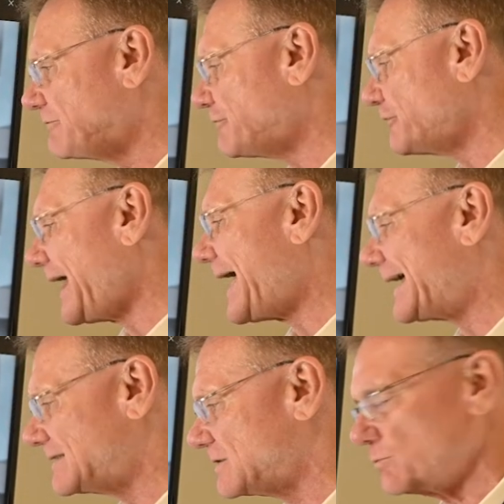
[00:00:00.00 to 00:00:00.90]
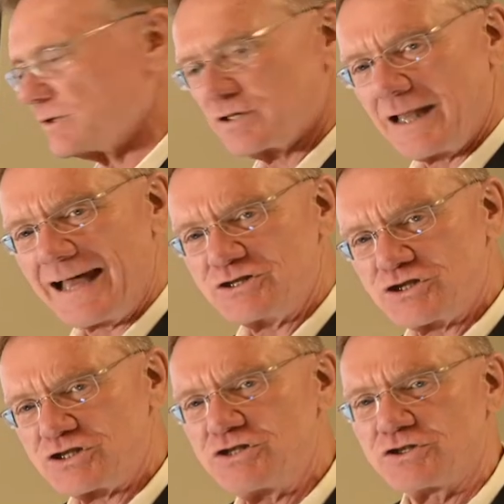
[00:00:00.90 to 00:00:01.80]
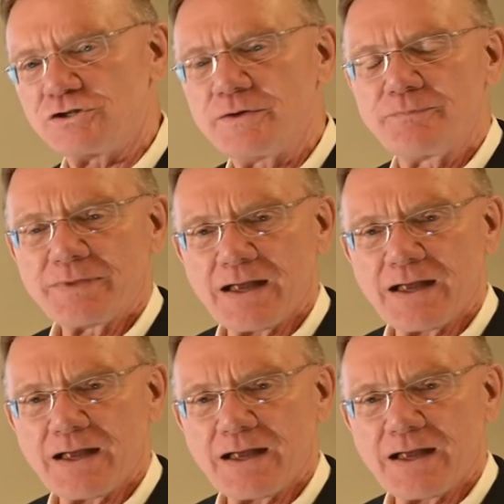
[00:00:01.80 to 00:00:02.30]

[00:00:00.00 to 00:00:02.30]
flat with last year.